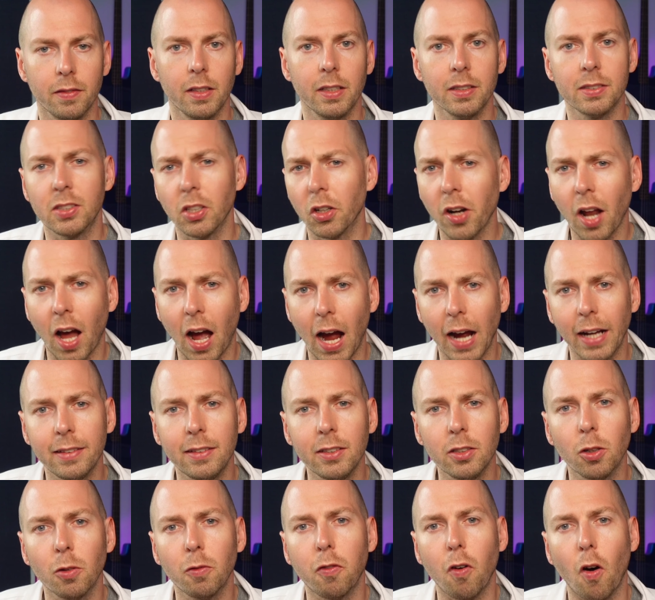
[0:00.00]
Is there an
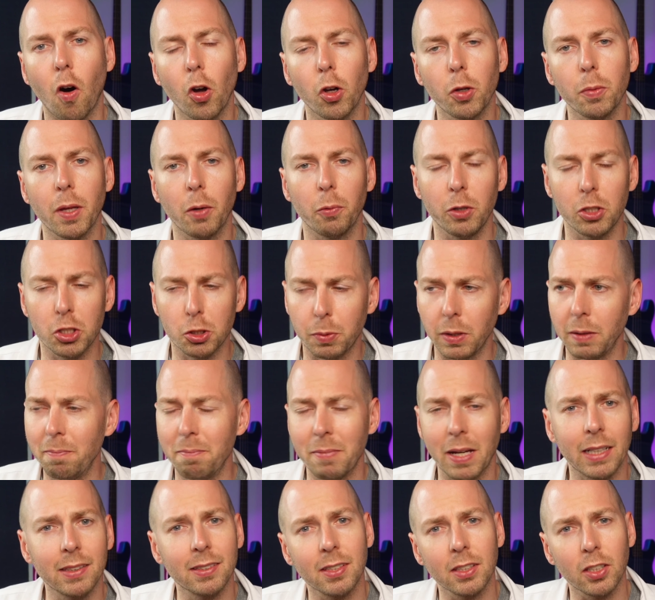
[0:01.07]
ideal volume that we should be
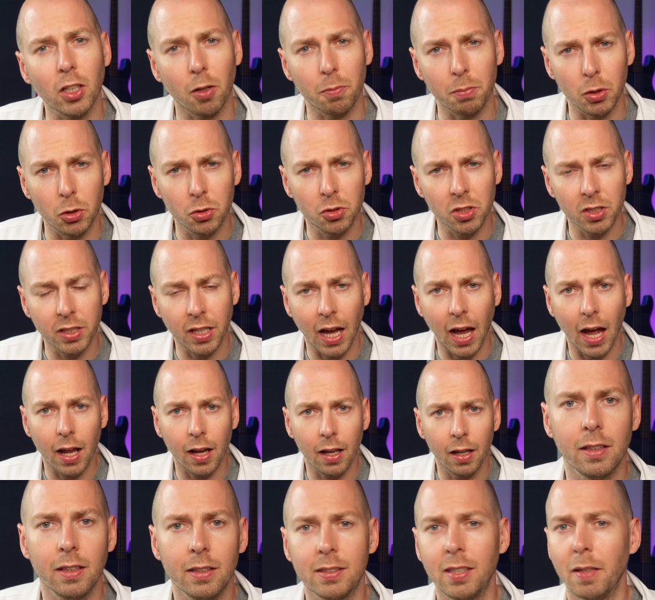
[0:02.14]
mixing our music at?
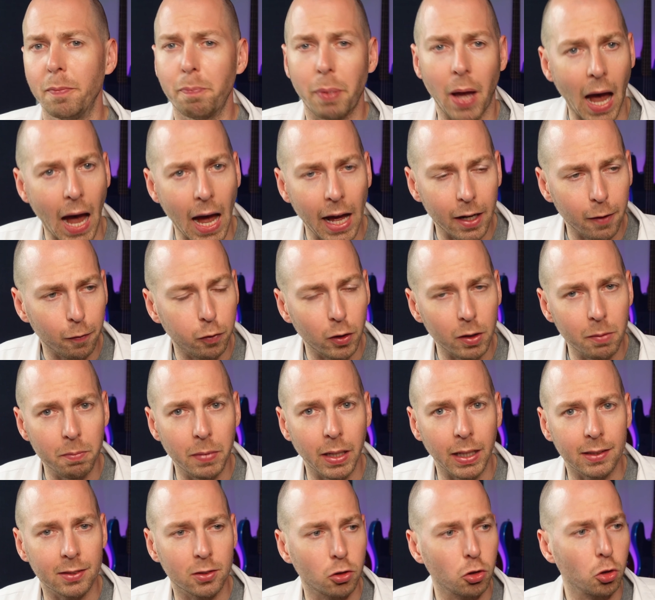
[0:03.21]
Is it bad if we
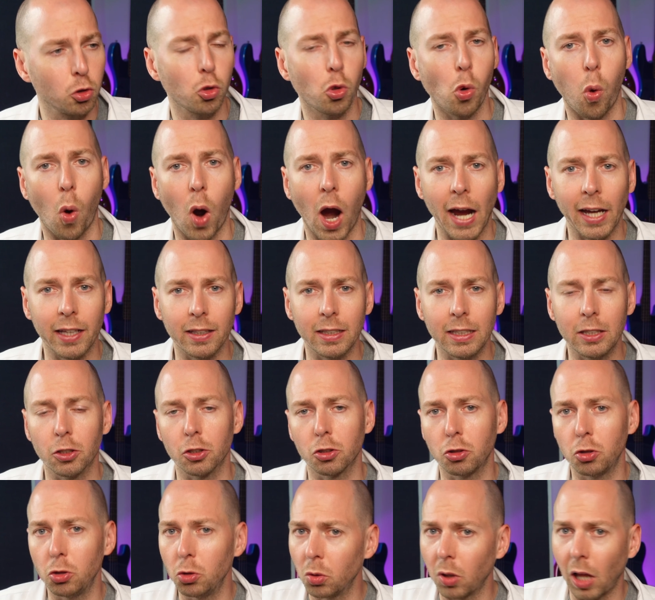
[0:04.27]
mix too quietly or
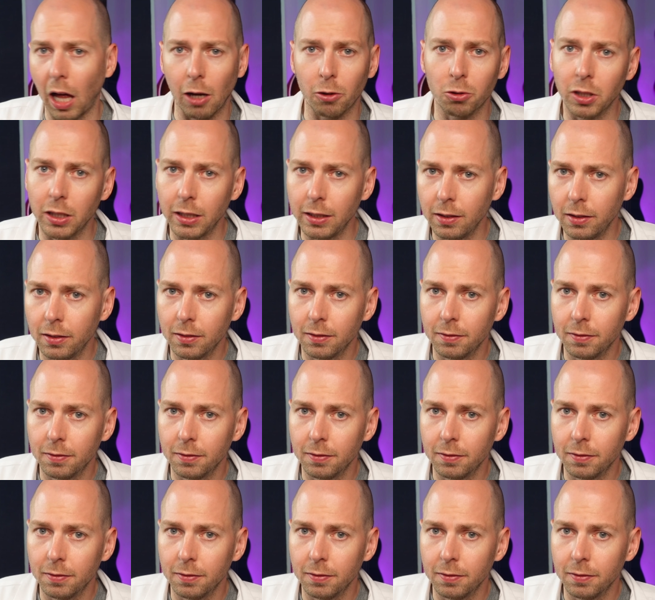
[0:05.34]
too loudly?